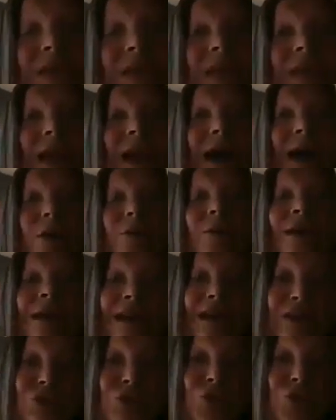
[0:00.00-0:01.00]
like how can
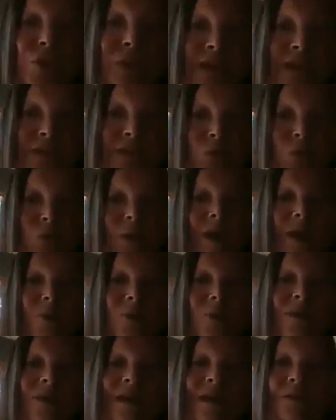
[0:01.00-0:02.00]
I do it in a way
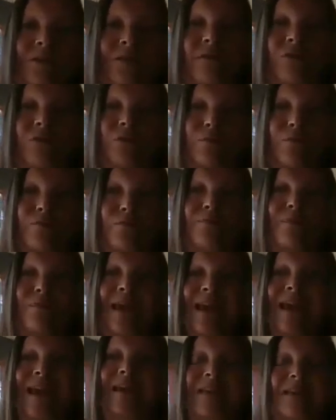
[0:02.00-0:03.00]
without
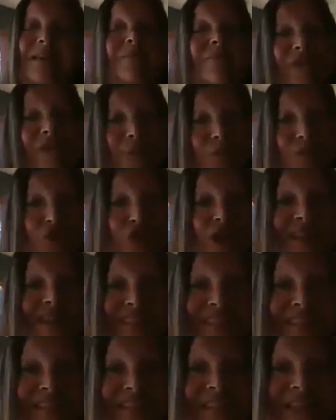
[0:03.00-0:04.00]
making them feel
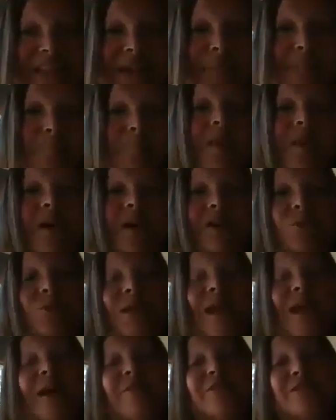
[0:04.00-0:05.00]
rejected? Because we
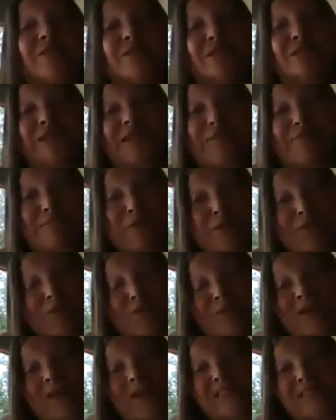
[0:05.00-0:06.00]
have to look at both
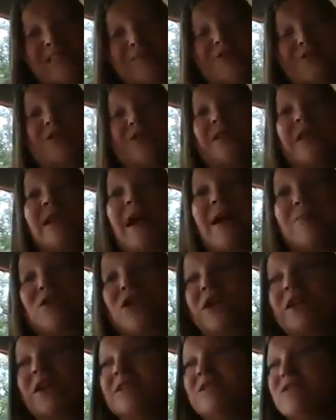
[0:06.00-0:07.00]
ways. If you're like, I'm
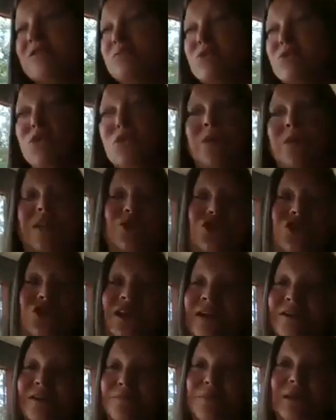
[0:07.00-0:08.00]
not in the mood, I just
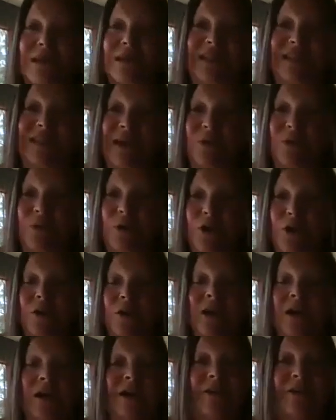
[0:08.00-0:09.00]
had a big day at work,
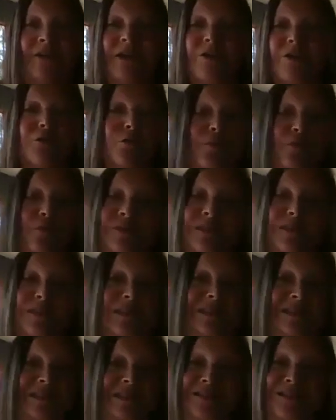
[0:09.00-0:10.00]
the other person
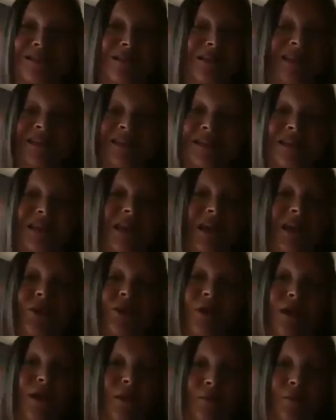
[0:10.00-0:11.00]
isn't
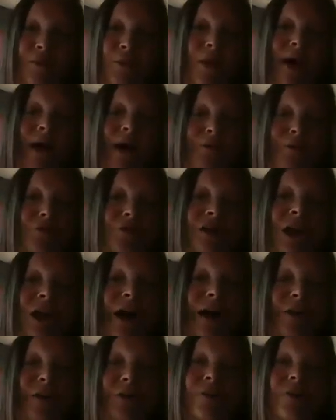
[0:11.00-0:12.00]
hearing about how you're
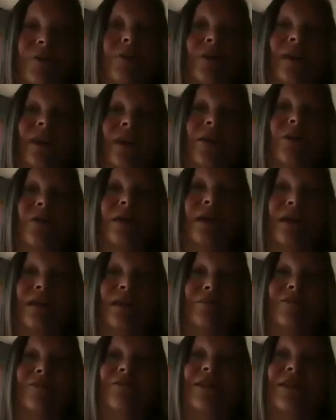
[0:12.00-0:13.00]
tired. They're hearing
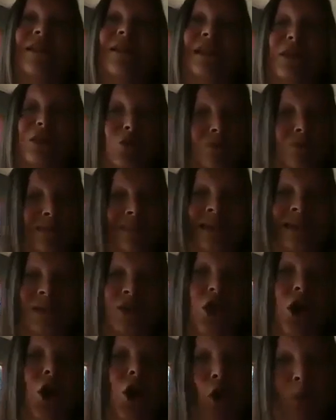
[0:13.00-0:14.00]
and feeling you say,
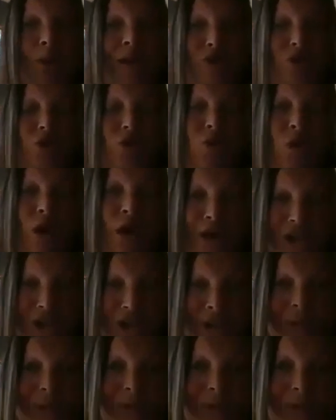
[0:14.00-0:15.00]
no, I don't want you.